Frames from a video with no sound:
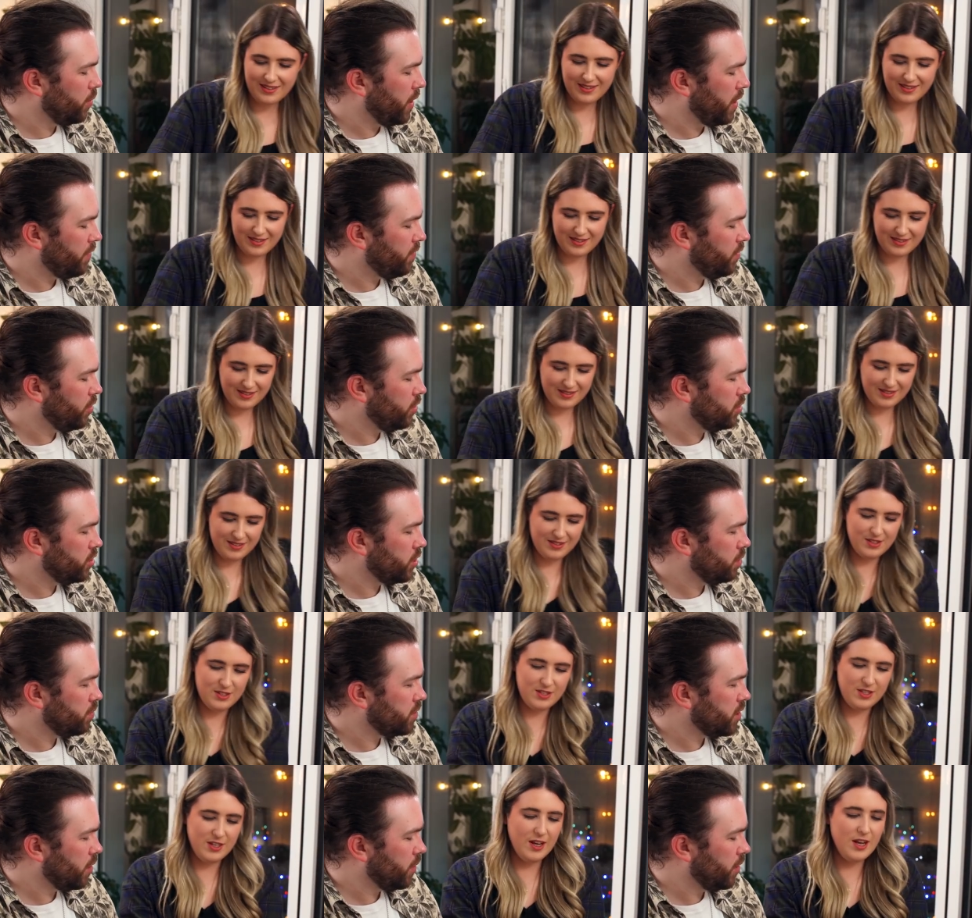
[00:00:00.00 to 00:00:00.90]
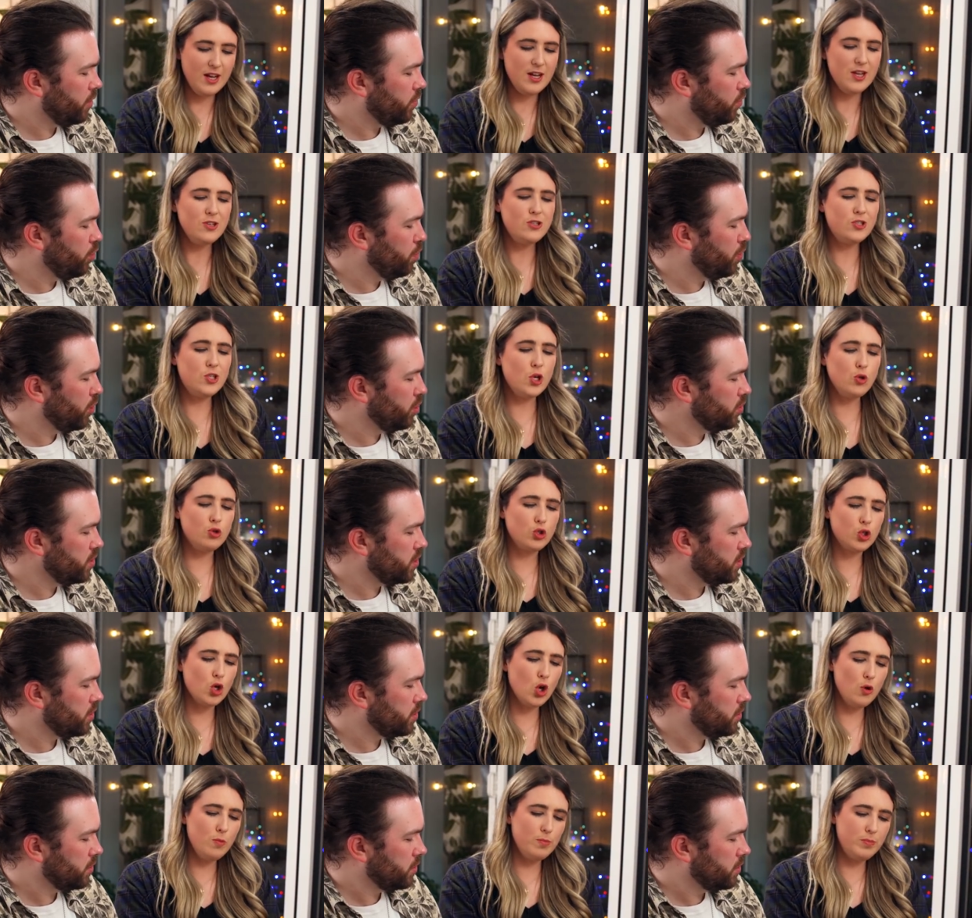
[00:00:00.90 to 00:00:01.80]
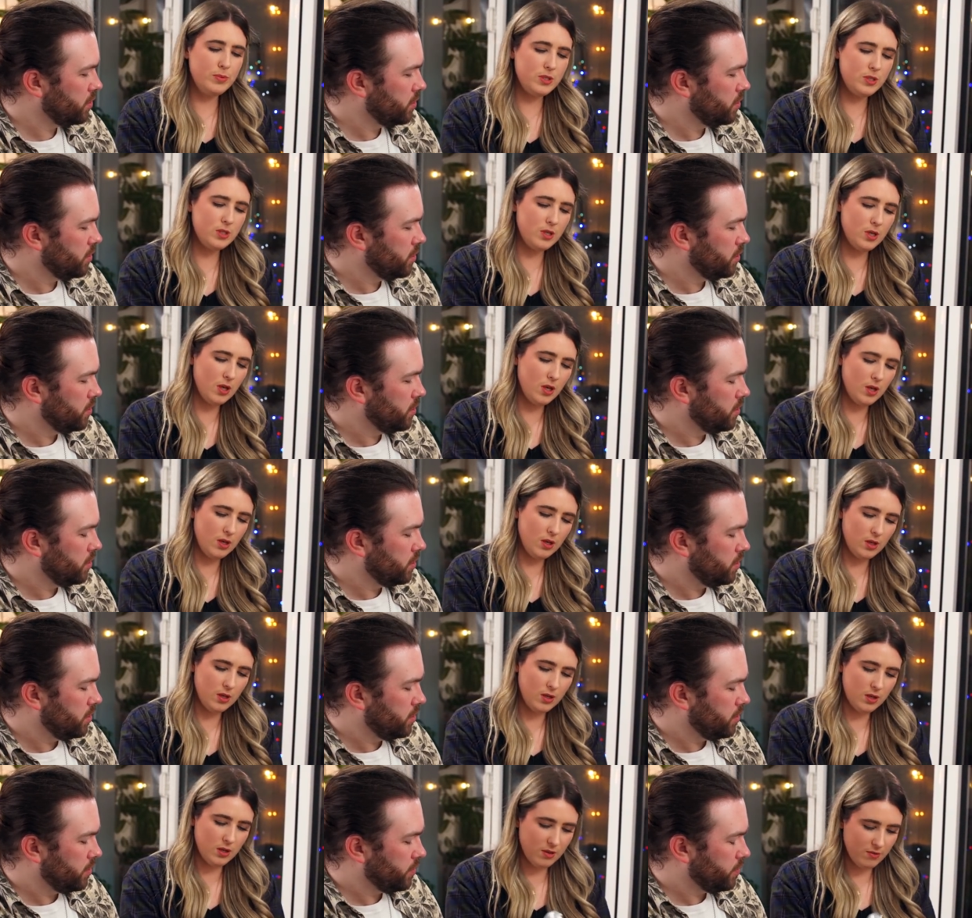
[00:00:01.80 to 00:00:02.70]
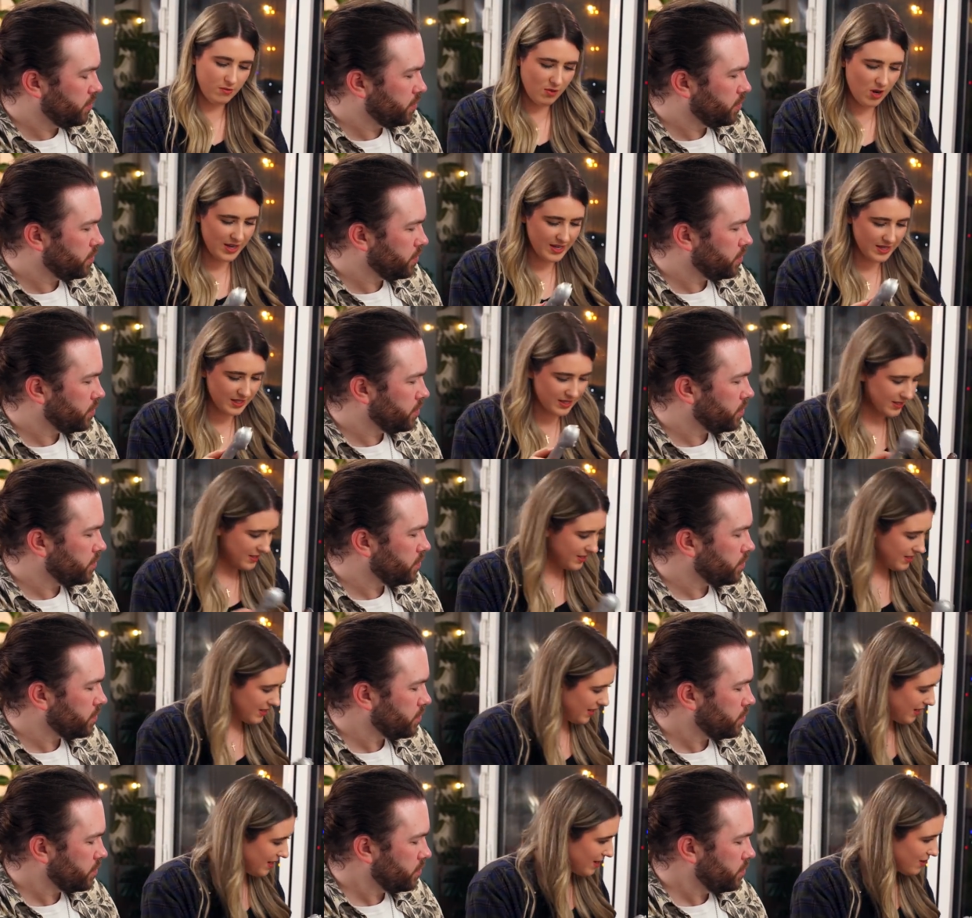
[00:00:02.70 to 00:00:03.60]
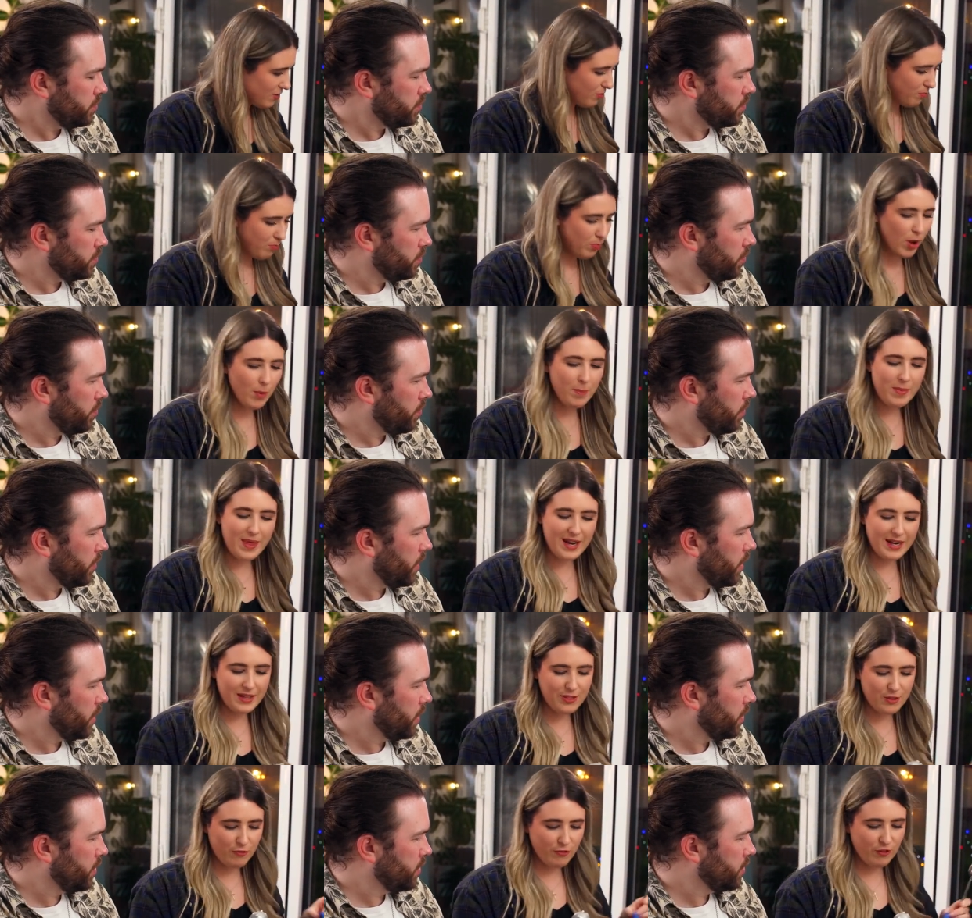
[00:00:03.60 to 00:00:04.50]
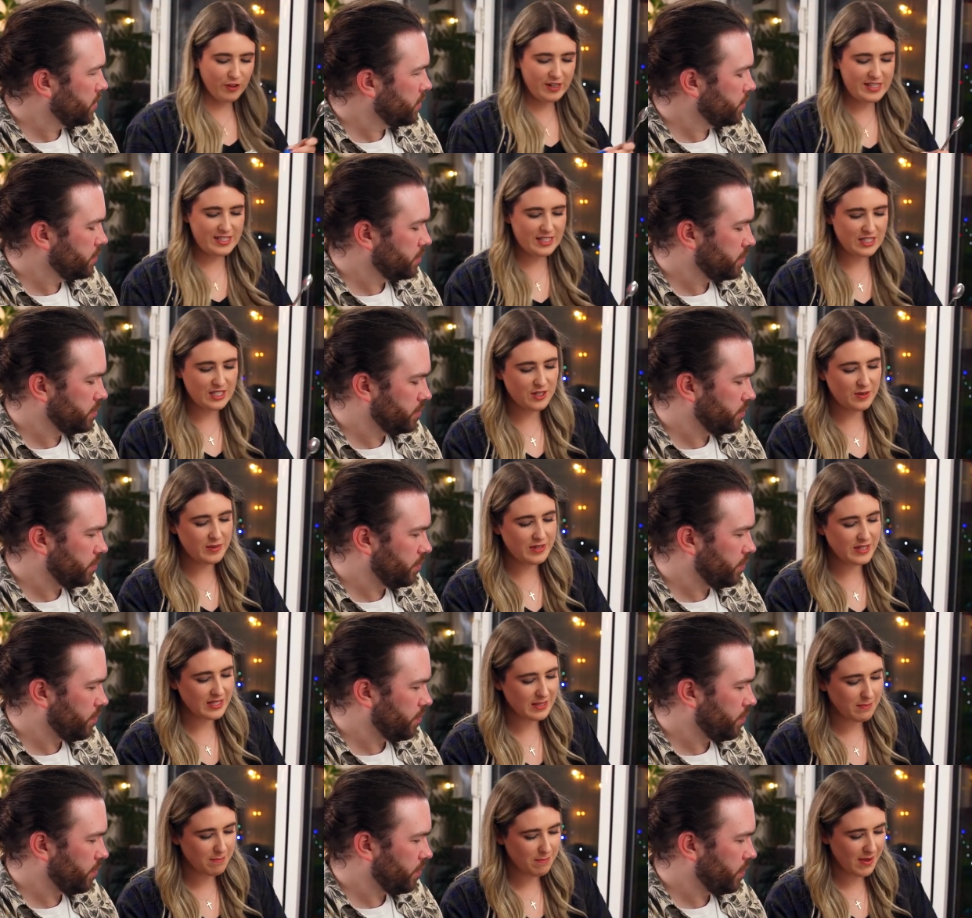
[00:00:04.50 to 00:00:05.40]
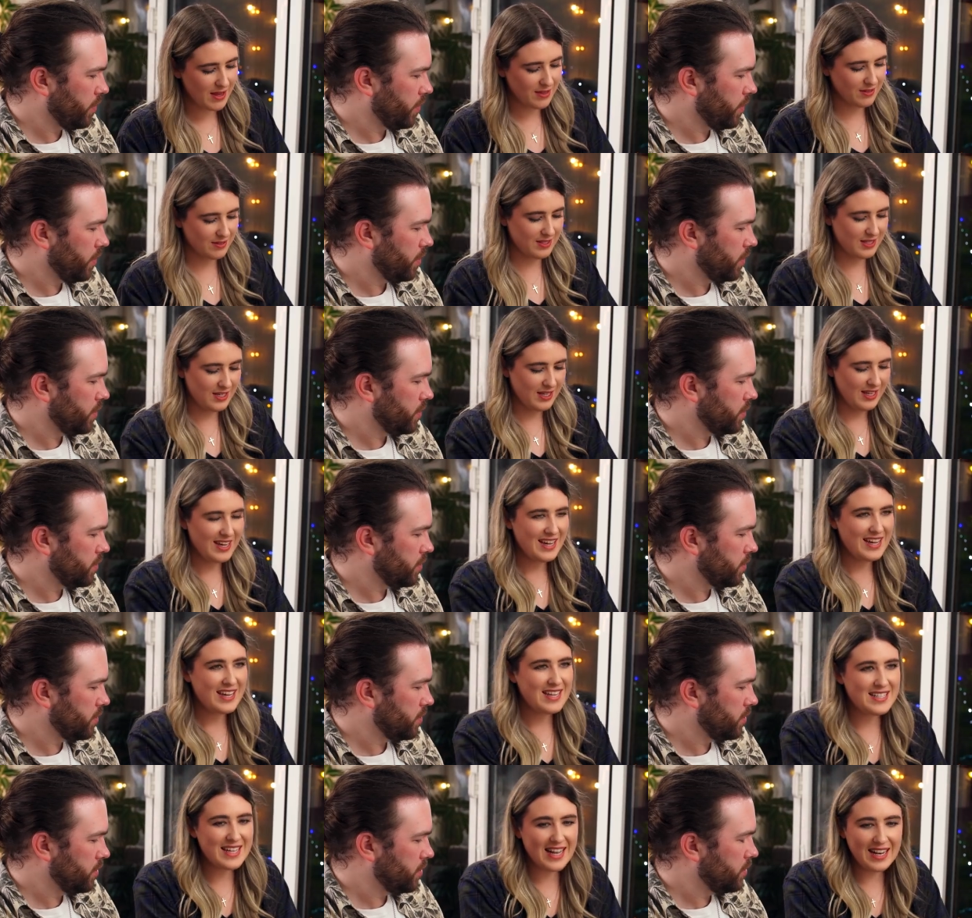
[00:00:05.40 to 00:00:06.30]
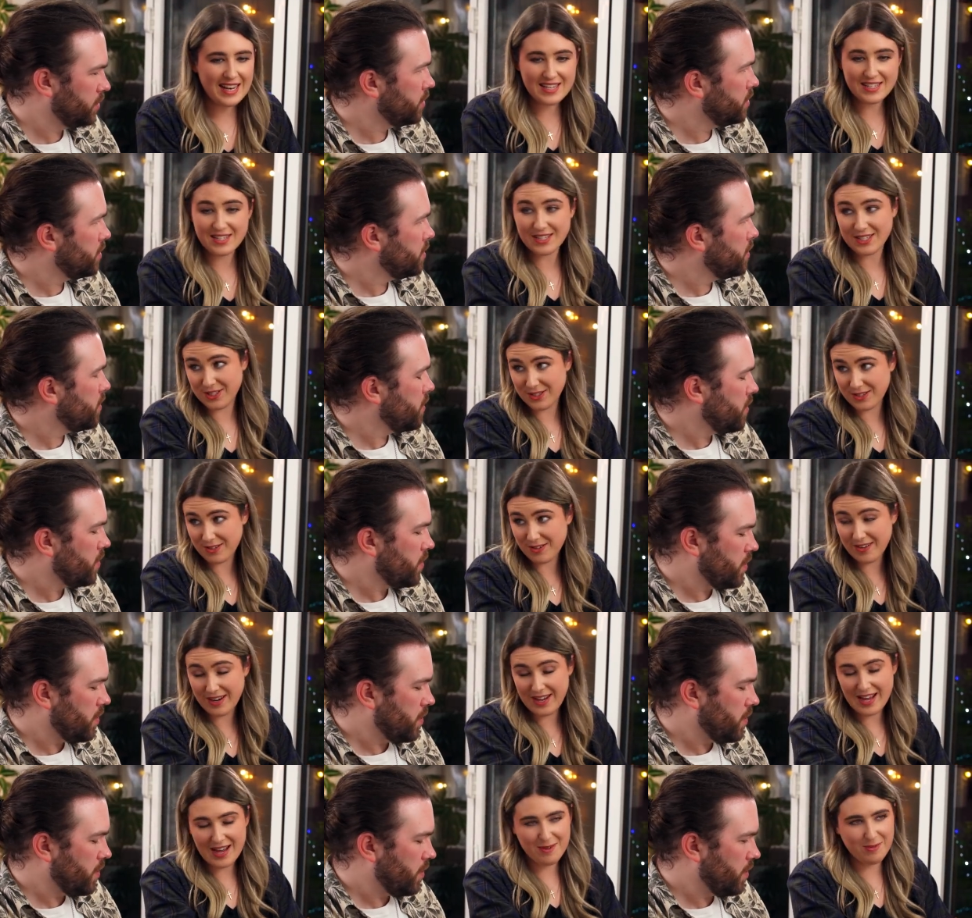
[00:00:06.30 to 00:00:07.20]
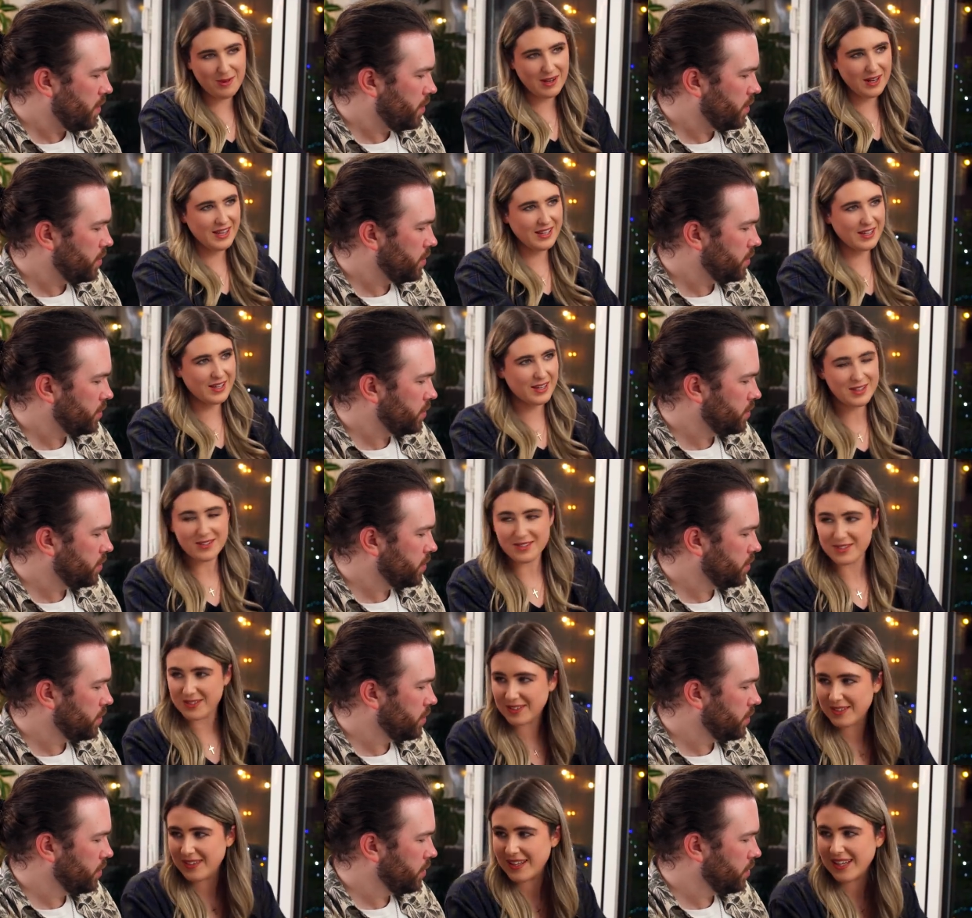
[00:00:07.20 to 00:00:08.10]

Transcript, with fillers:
Speaker 1: Are we having two scoops, have we? Two balls? Two scoops! Right, and I'll pop that in the freezer so it doesn't melt. Tell us the story, Al, while I go do